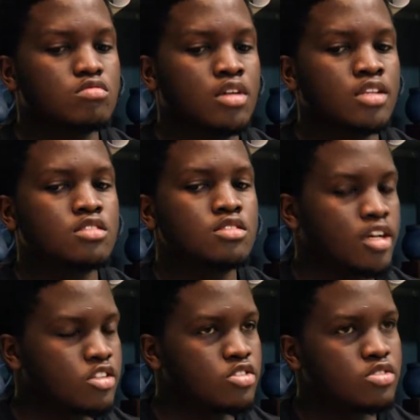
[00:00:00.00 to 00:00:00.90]
that
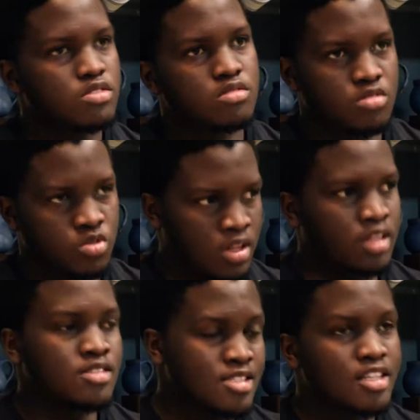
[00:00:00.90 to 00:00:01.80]
such that
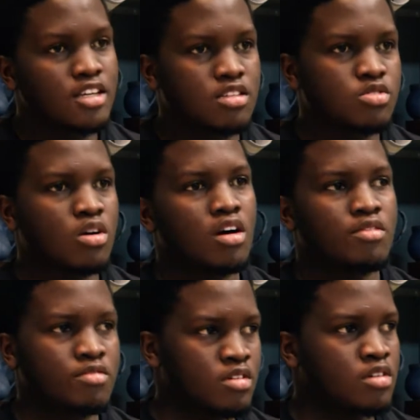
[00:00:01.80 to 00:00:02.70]
seek to have
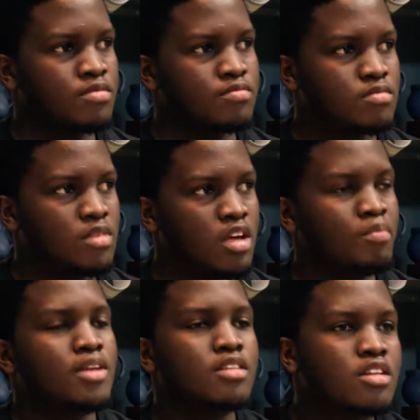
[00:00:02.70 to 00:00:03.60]
a
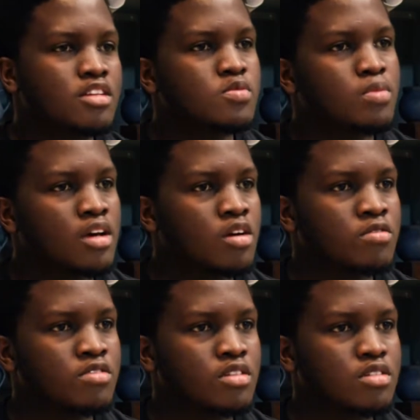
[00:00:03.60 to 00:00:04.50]
better display of,
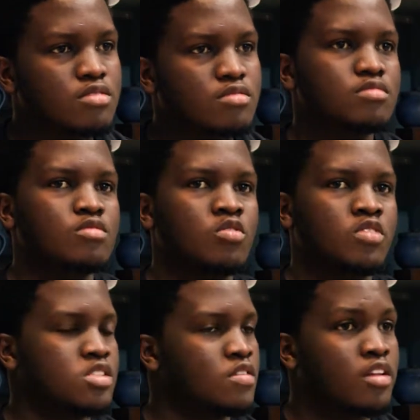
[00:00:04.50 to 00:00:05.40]
uh, of
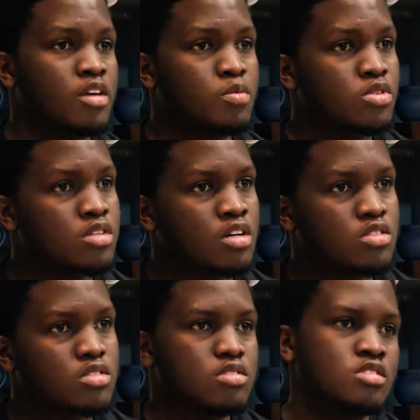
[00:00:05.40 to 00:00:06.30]
whatever they put
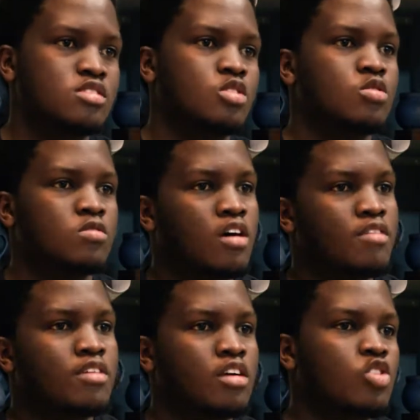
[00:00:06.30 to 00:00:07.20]
out instead of
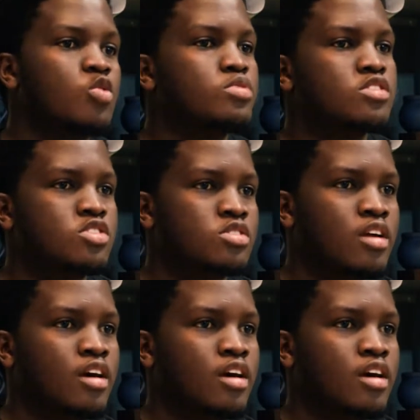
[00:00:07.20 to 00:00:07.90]
having a competition